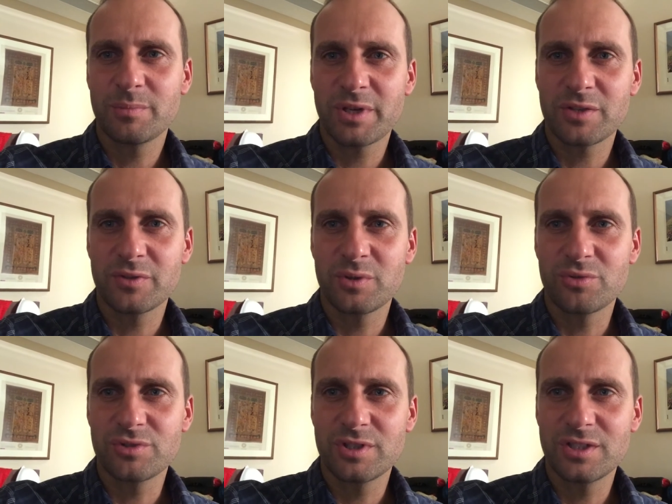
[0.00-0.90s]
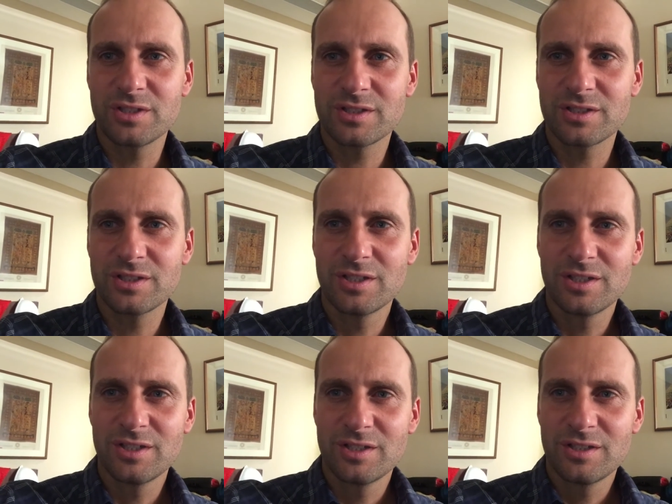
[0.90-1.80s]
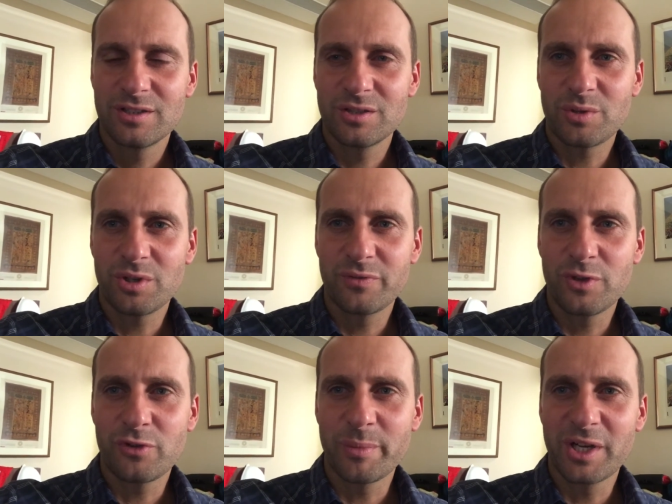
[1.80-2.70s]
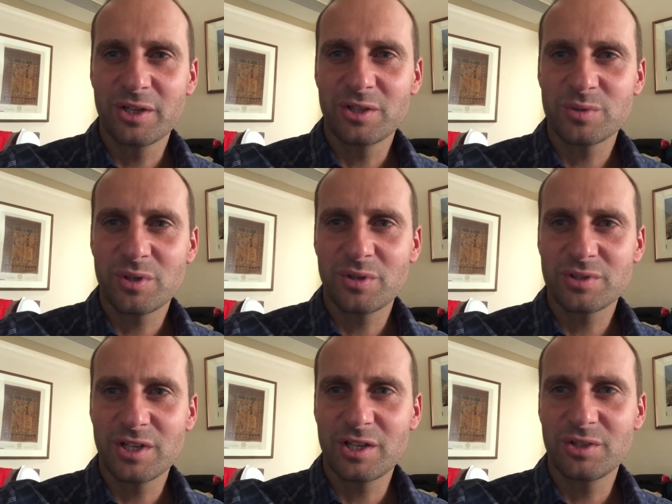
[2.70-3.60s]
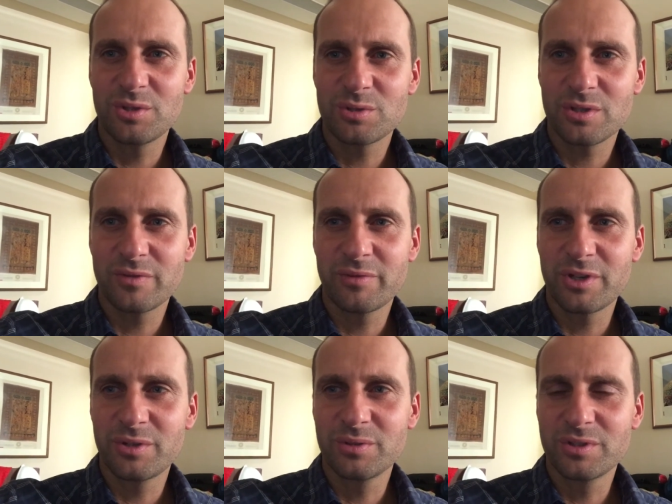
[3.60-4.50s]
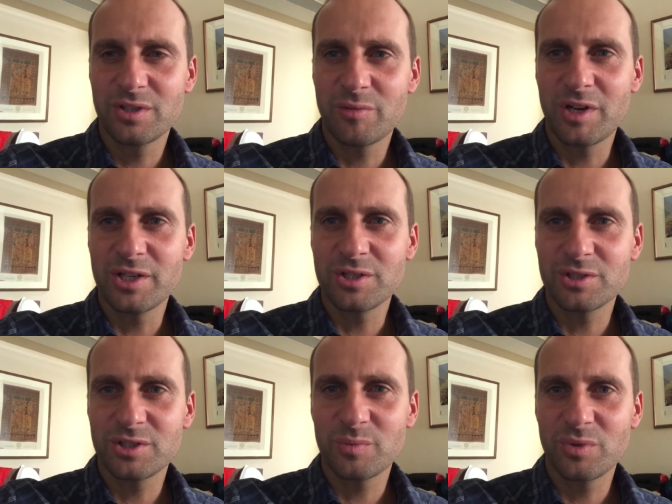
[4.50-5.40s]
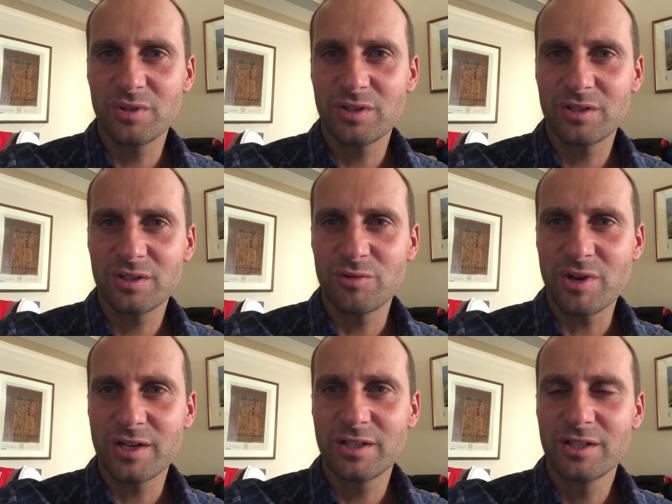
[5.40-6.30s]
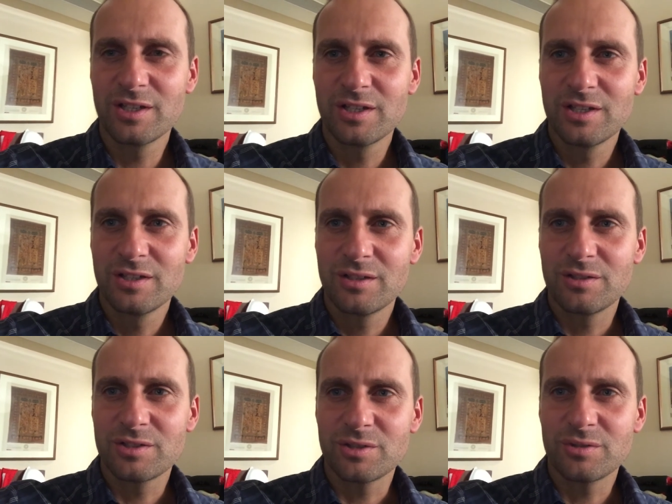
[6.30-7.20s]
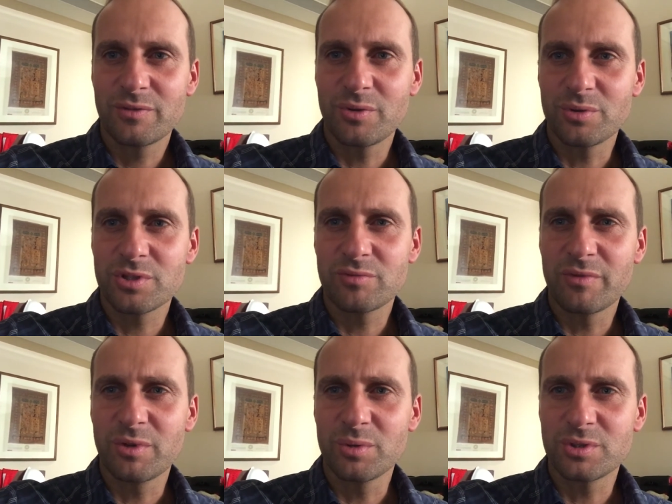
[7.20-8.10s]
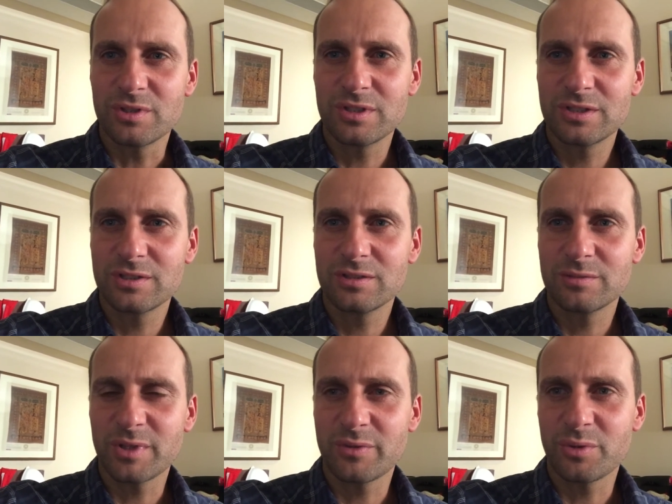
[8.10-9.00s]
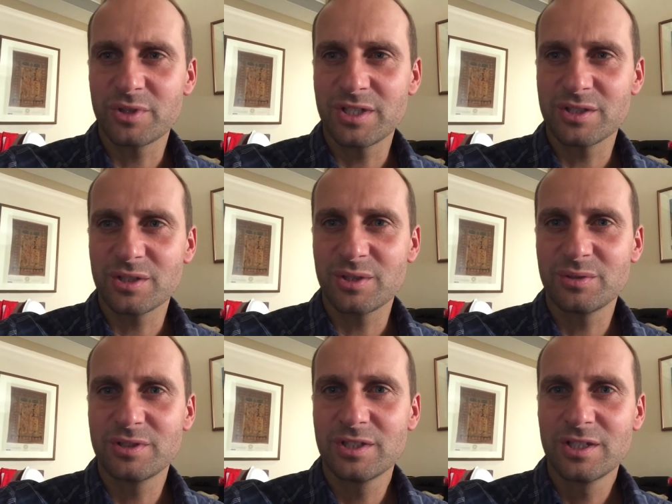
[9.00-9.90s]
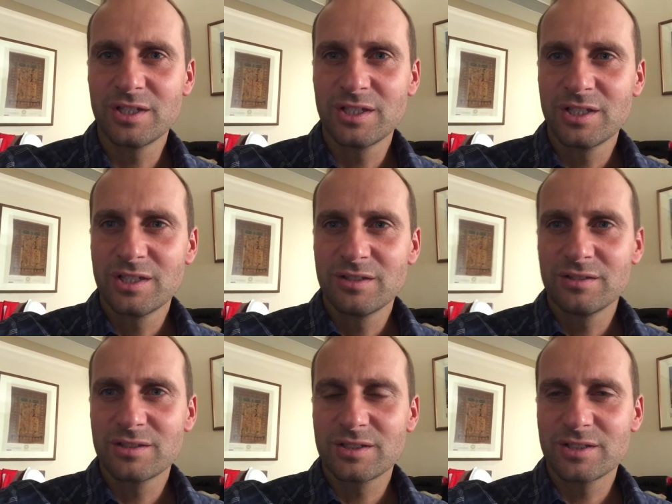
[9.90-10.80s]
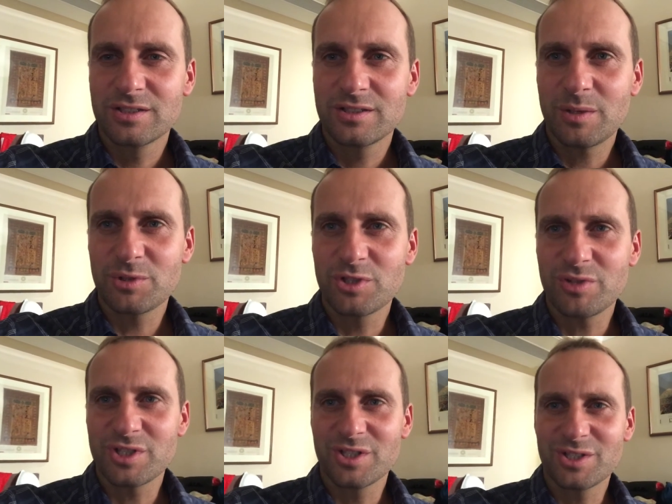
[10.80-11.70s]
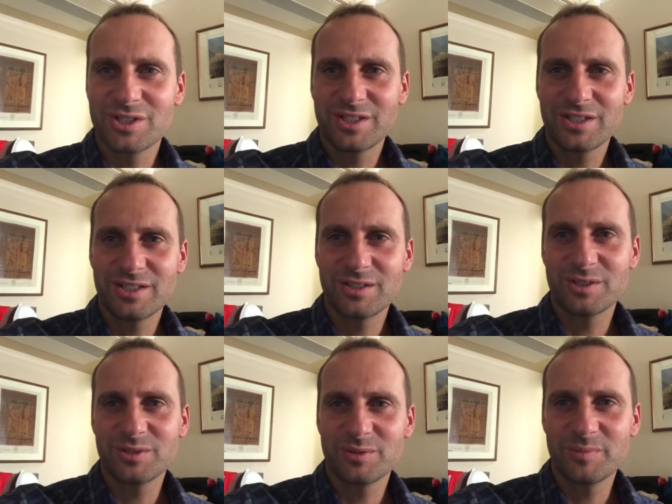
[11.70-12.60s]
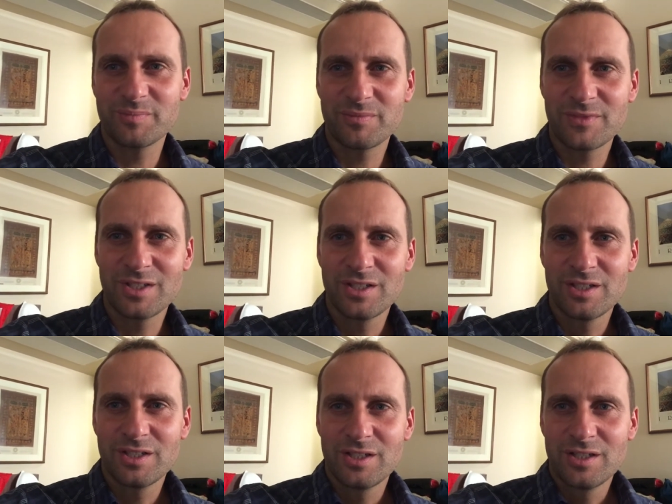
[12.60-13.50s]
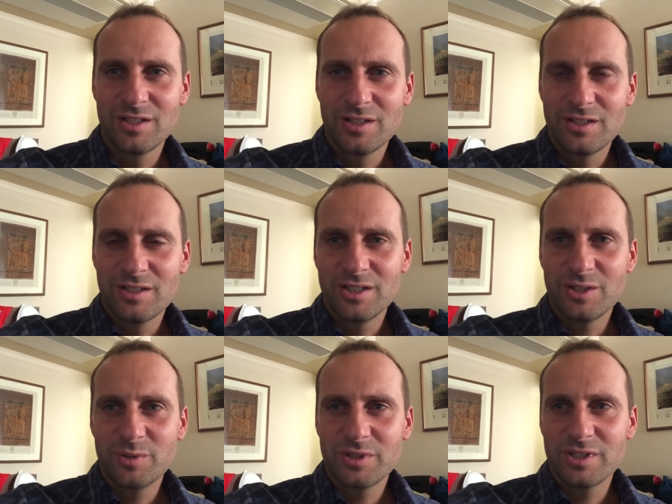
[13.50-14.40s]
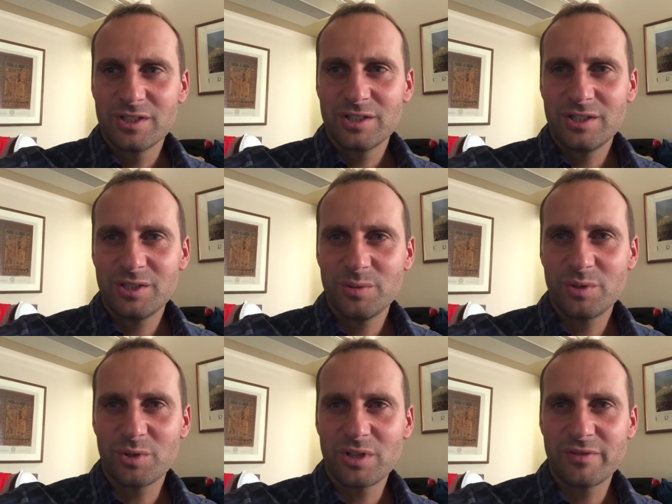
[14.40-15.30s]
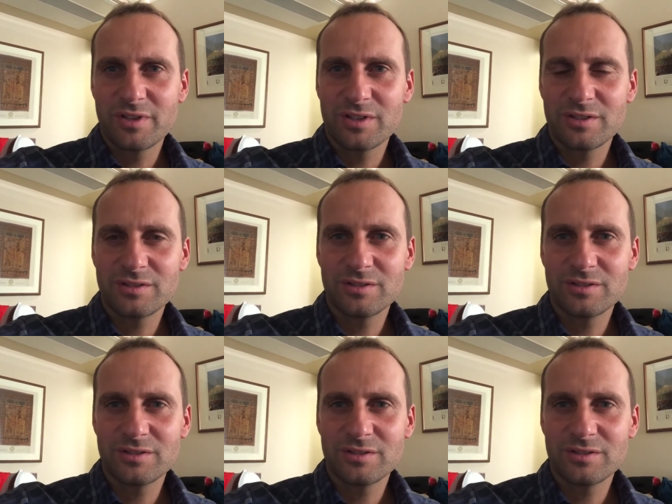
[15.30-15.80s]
the past few hundred years. And quite a few from England as well, because England used to have a very good uh, relationship with uh, Iran until, of course, the revolution about 40 years ago. It, uh, that was interesting to see. So um, now uh, we got to have a